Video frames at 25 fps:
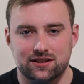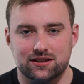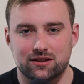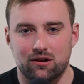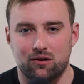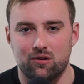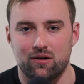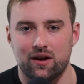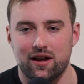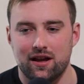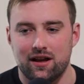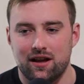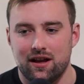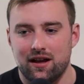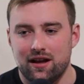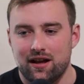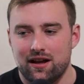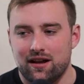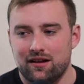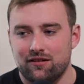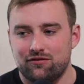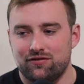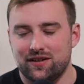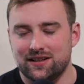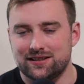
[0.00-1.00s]
So
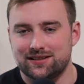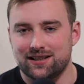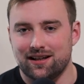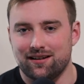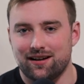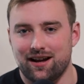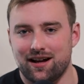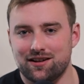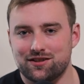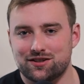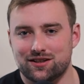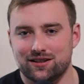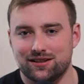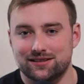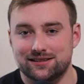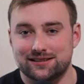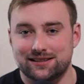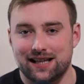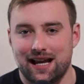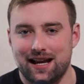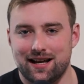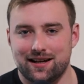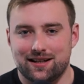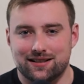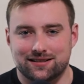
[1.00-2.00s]
physiological
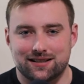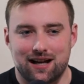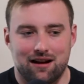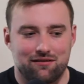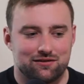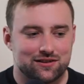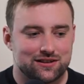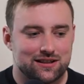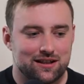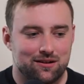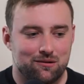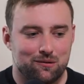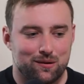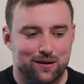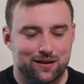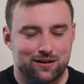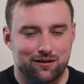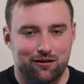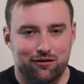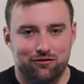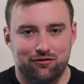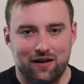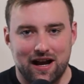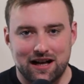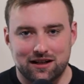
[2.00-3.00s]
state is obviously going
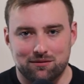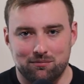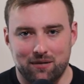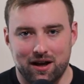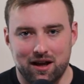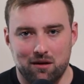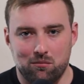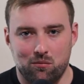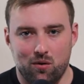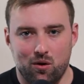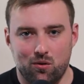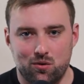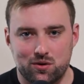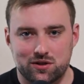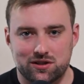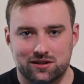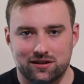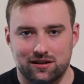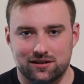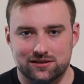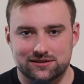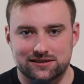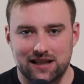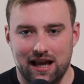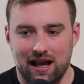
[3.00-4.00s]
to affect my
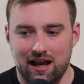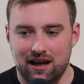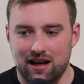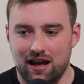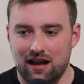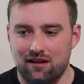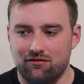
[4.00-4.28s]
emotional state.